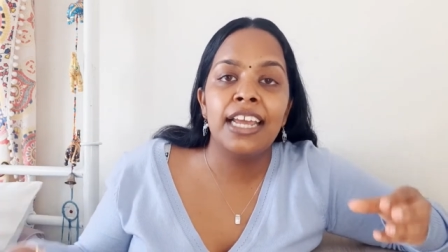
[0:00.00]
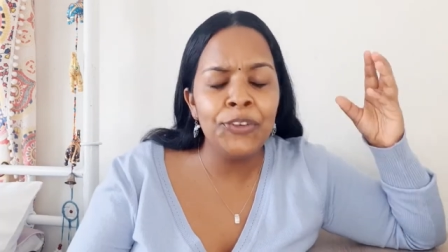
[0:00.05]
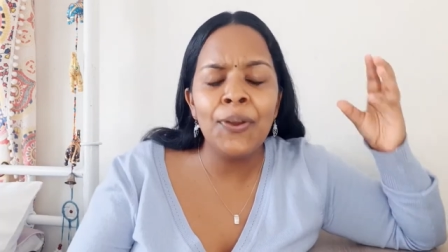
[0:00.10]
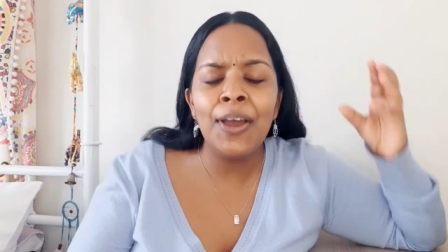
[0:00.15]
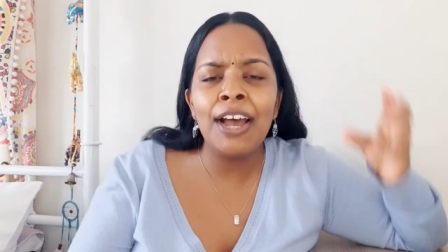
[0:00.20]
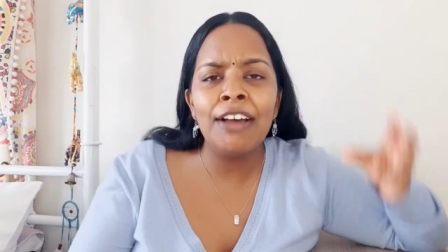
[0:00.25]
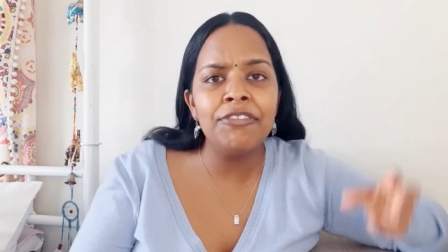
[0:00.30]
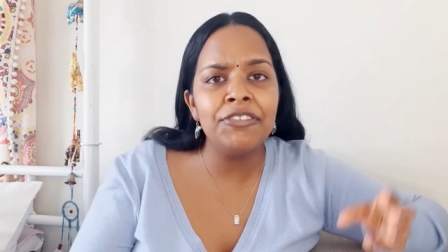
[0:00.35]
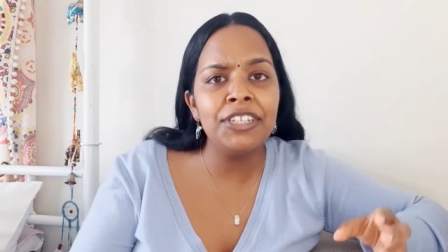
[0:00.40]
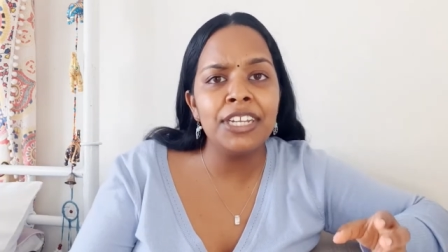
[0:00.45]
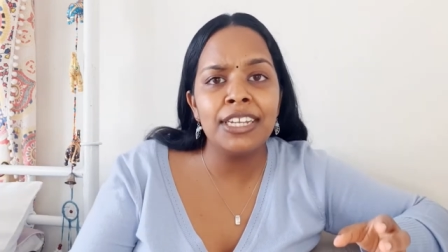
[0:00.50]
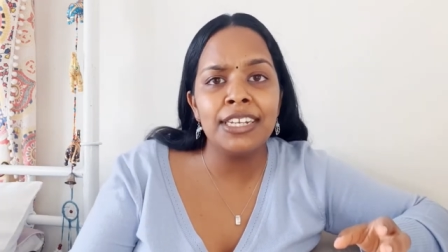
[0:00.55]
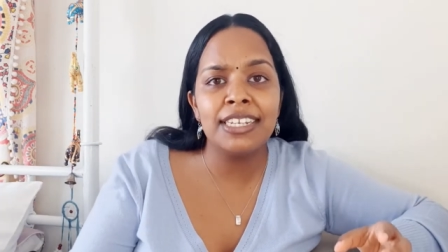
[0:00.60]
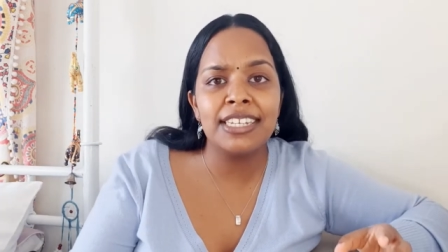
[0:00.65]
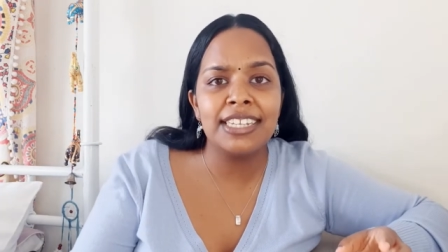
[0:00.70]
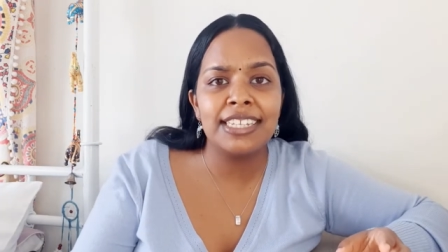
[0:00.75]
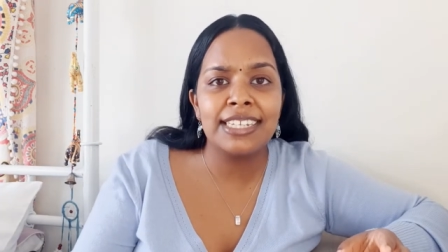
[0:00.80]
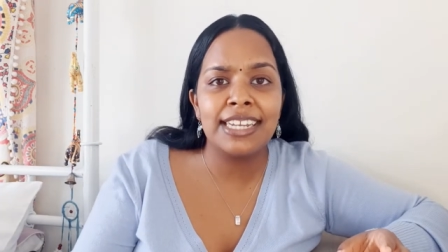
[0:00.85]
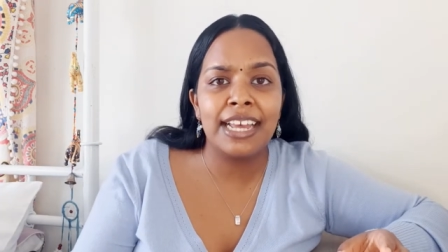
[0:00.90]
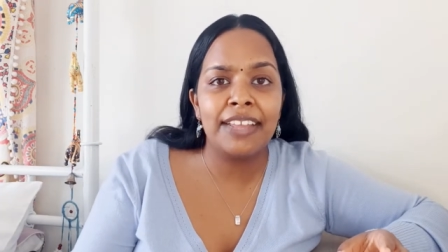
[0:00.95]
You have to
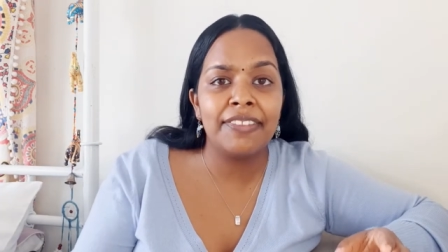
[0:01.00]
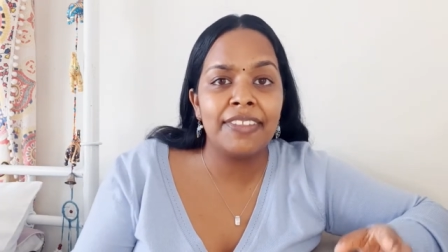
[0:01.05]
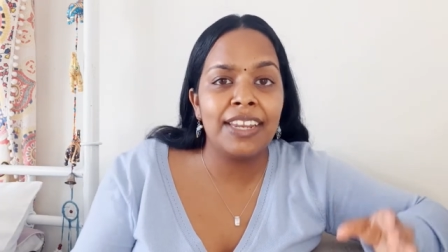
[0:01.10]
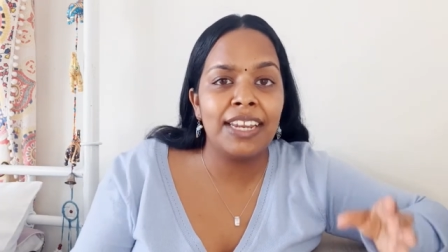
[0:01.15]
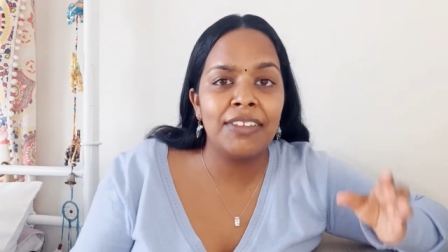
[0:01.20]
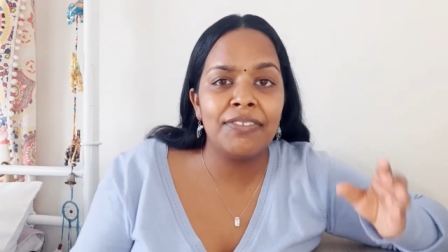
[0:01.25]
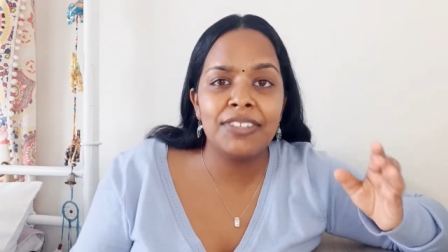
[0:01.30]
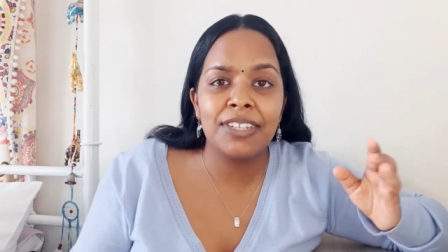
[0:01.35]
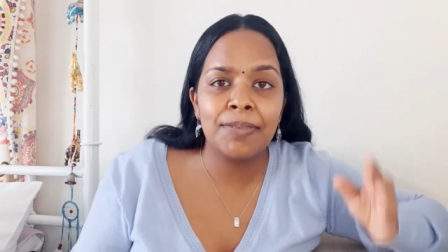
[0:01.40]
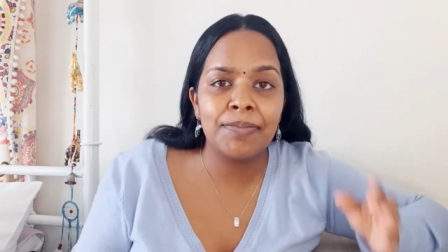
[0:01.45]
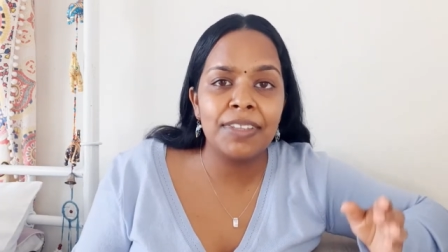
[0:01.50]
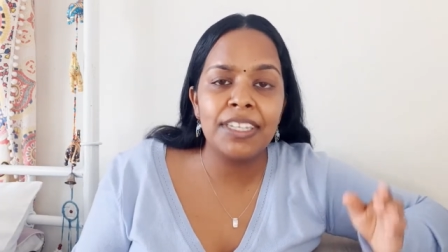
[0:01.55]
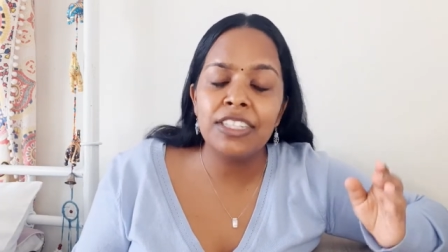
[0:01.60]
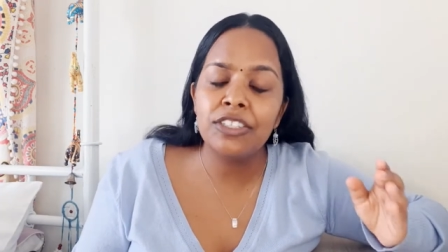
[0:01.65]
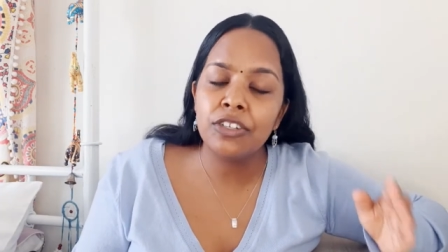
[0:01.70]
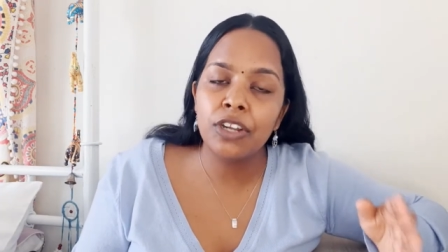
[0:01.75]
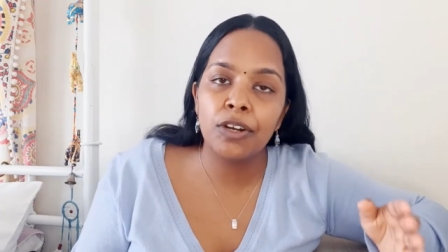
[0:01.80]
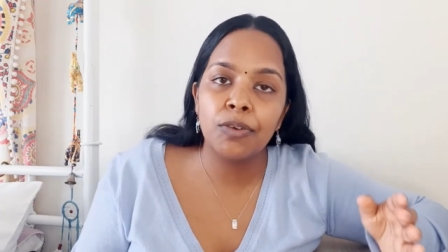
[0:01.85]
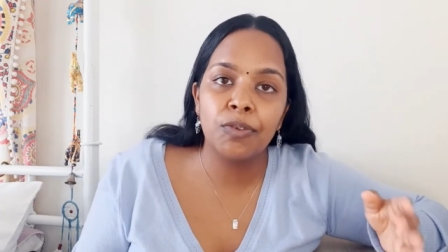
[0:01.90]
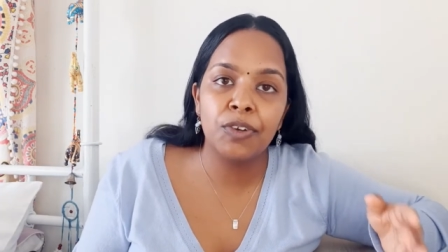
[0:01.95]
understand that if
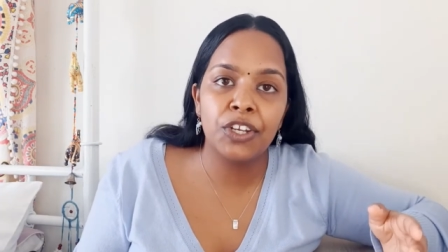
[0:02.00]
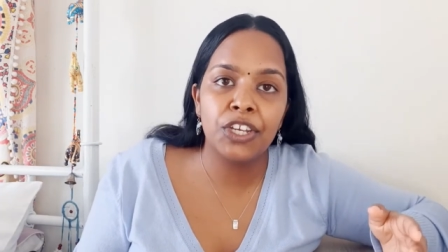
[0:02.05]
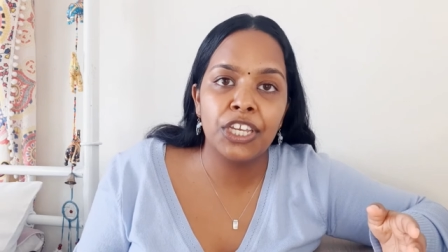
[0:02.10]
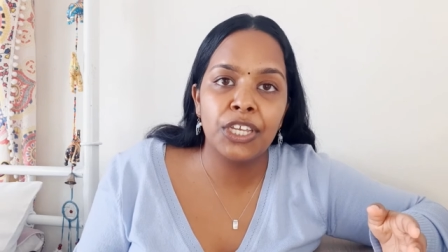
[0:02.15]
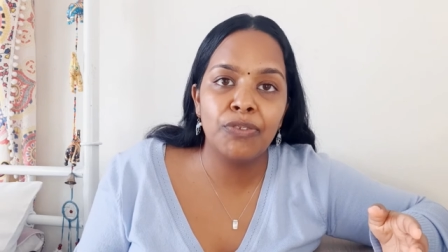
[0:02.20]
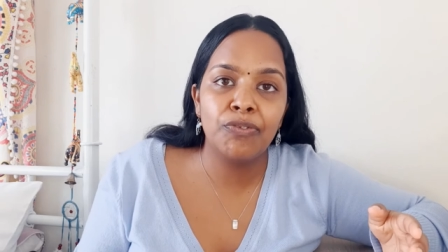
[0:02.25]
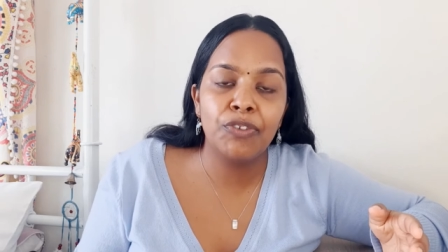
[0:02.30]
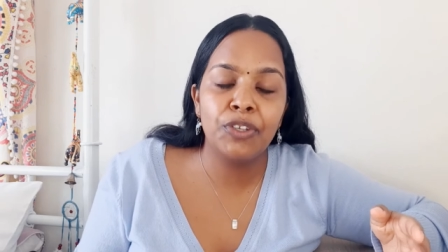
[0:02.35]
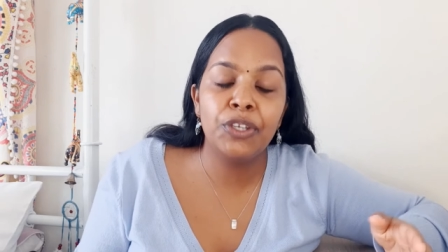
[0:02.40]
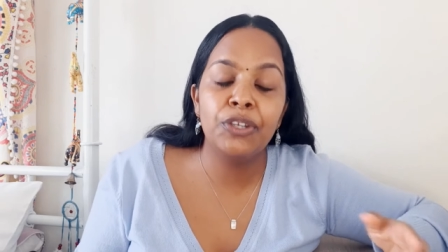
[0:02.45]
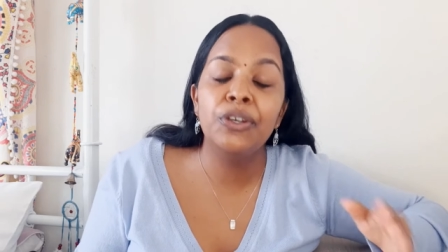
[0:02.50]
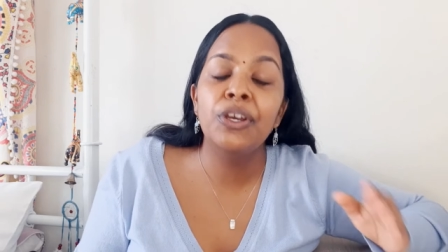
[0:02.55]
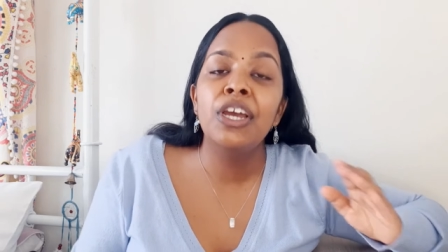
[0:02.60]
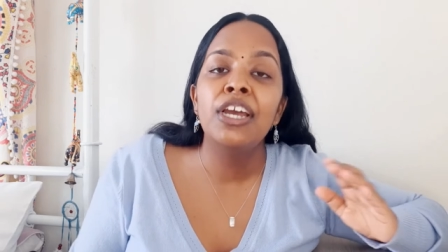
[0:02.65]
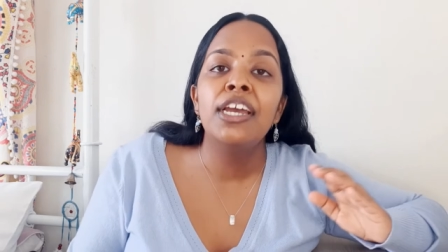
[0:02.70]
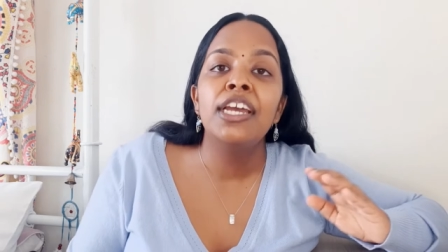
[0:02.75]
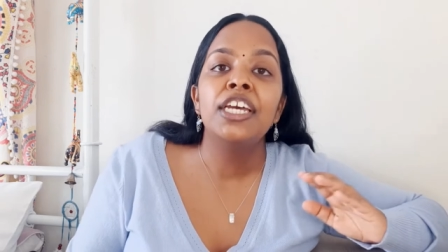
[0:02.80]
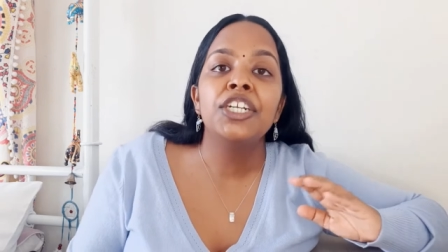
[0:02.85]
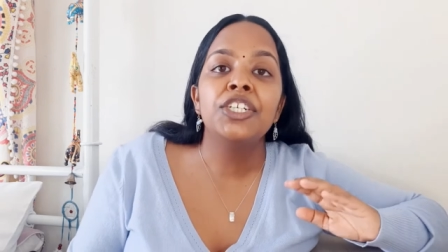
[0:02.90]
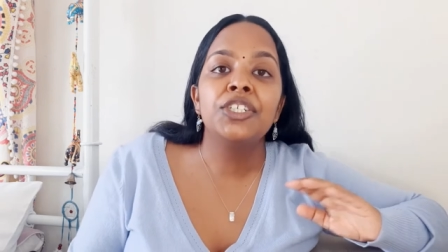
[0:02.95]
something's not working for you,
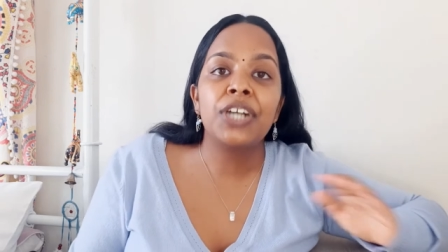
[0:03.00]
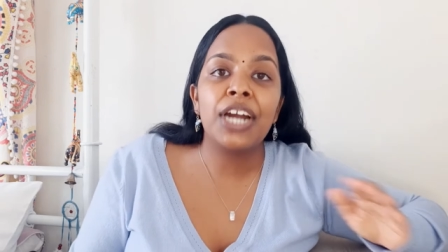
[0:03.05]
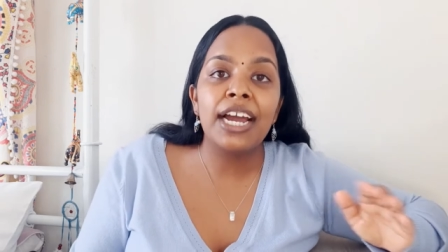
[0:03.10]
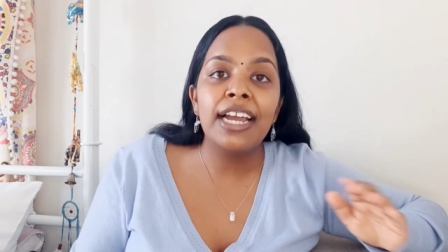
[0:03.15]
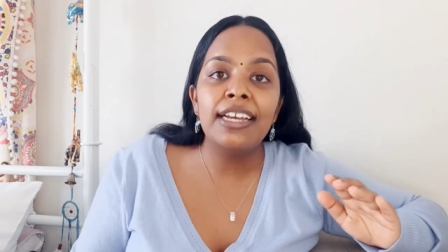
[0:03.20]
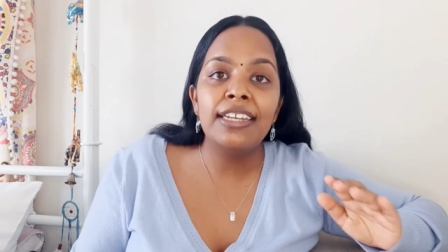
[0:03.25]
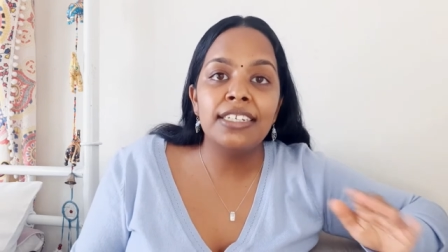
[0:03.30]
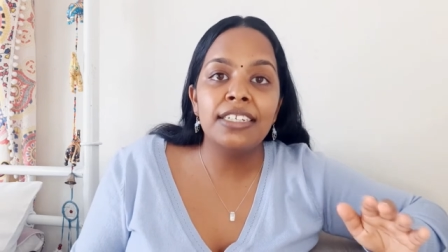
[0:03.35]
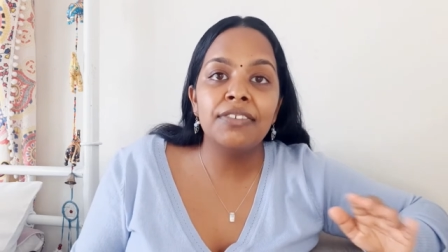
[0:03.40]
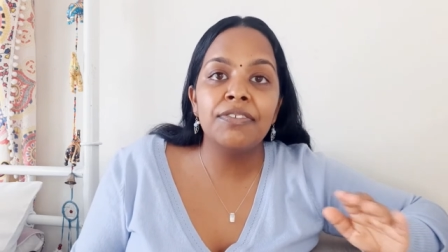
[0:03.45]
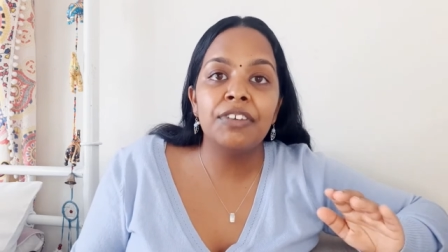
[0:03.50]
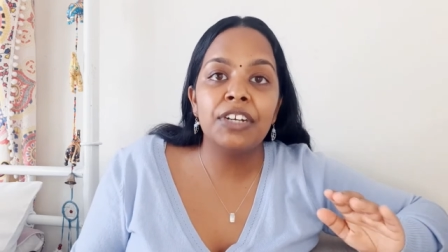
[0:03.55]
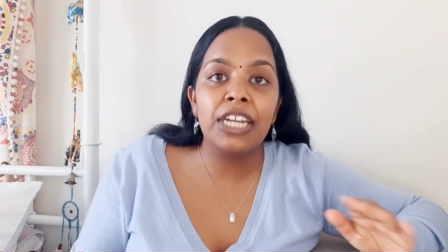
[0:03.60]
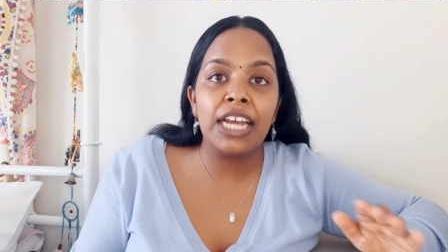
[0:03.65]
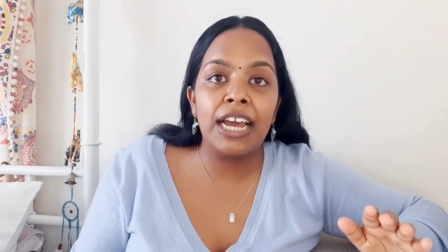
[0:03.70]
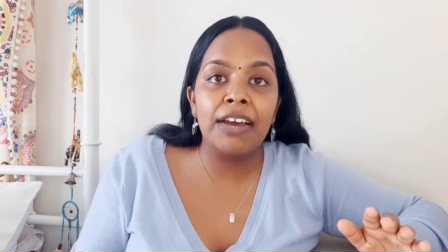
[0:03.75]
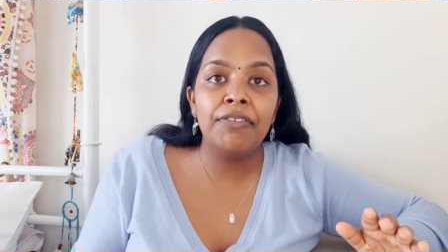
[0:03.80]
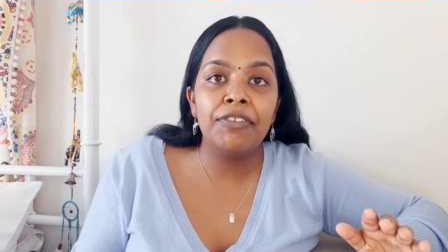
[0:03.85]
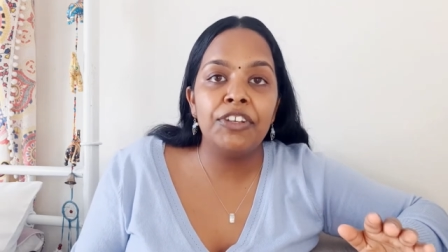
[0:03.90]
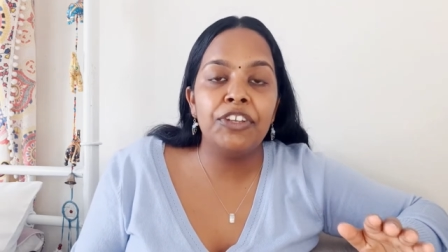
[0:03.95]
try a different
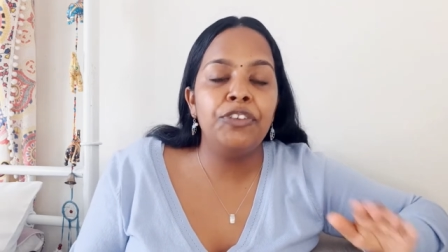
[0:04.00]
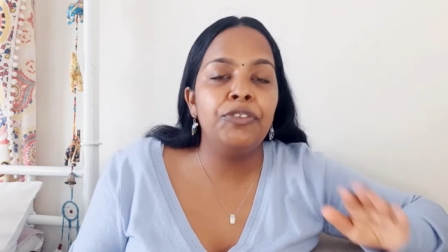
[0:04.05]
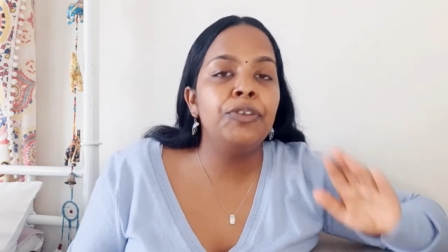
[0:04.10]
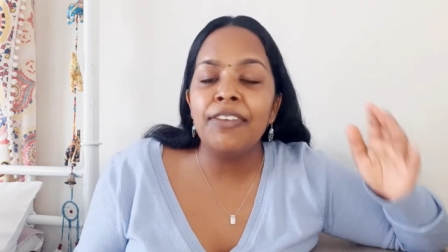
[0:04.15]
avenue.